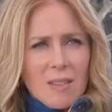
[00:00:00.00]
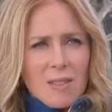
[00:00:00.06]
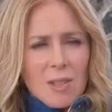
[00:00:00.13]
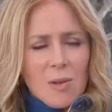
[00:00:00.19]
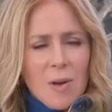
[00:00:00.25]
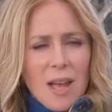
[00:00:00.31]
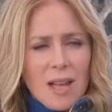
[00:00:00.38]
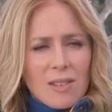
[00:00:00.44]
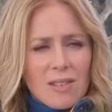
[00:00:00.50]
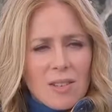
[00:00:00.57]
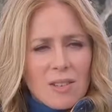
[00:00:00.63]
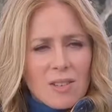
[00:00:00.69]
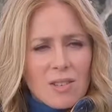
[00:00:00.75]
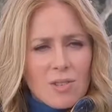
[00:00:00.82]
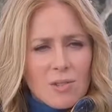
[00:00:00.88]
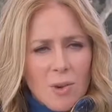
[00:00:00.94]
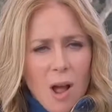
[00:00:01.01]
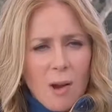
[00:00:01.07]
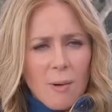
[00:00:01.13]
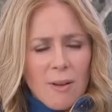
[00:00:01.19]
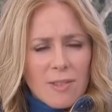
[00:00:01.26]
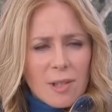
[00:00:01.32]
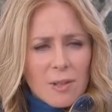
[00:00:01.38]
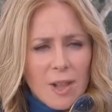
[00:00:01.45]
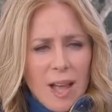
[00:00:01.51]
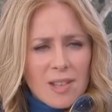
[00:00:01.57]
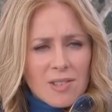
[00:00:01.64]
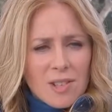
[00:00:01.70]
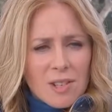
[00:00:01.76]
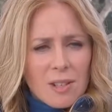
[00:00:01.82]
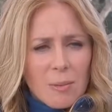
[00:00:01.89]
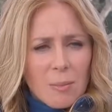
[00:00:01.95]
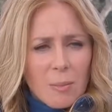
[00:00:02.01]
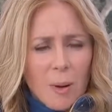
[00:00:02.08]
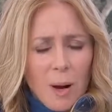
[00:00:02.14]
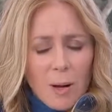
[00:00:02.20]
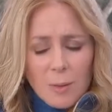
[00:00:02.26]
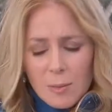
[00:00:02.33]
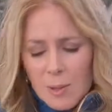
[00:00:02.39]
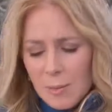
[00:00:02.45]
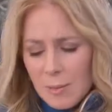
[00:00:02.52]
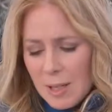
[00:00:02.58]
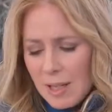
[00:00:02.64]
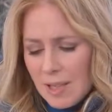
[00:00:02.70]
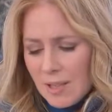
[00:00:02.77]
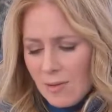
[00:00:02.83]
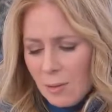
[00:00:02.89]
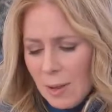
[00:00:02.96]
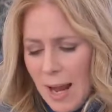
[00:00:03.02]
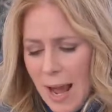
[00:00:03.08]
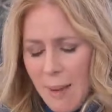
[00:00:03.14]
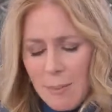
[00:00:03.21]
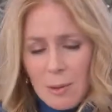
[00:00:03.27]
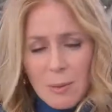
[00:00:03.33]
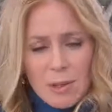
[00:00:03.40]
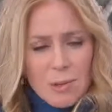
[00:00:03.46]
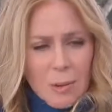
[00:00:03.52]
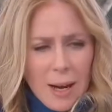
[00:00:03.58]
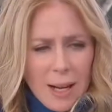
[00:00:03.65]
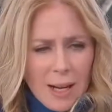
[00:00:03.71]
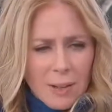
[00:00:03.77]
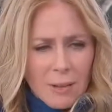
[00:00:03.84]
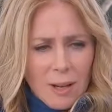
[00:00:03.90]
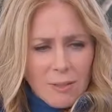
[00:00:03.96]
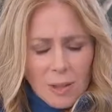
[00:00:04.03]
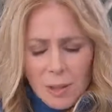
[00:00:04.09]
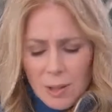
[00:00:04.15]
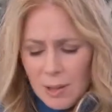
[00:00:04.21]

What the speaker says: you had such strong revenue last year, in part, was because of what happened with trading revenue.